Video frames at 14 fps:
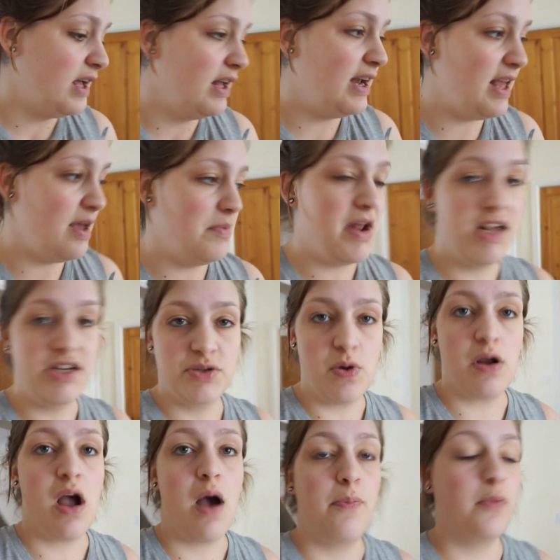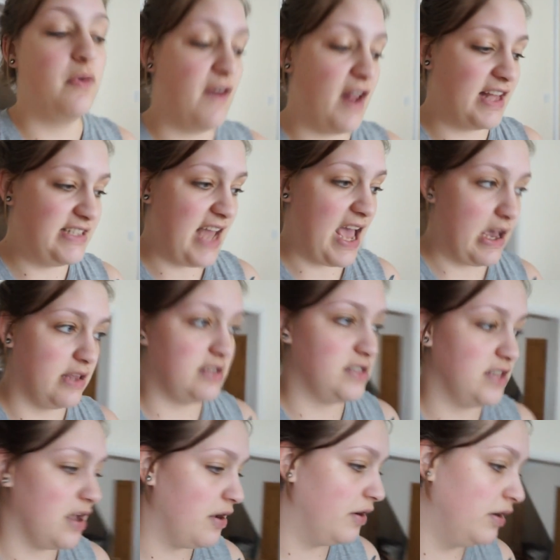Liam and I just woke up and we felt like death,
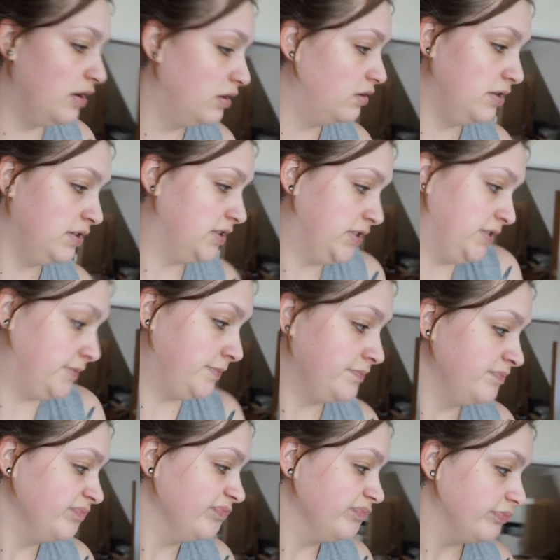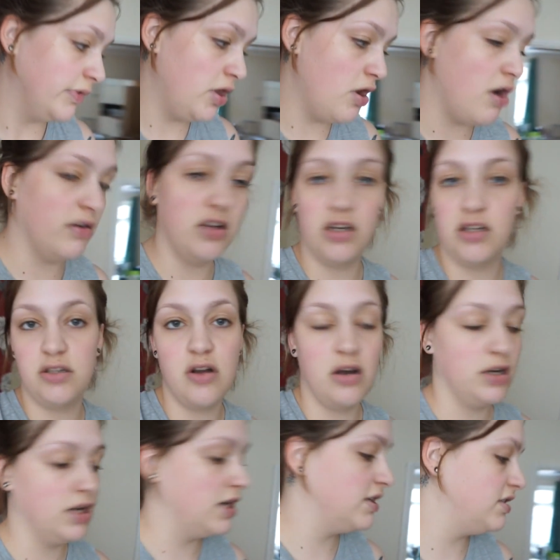so... Not good, not
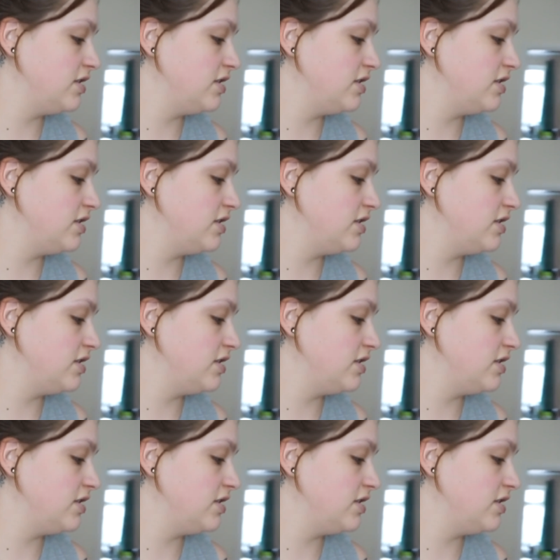good.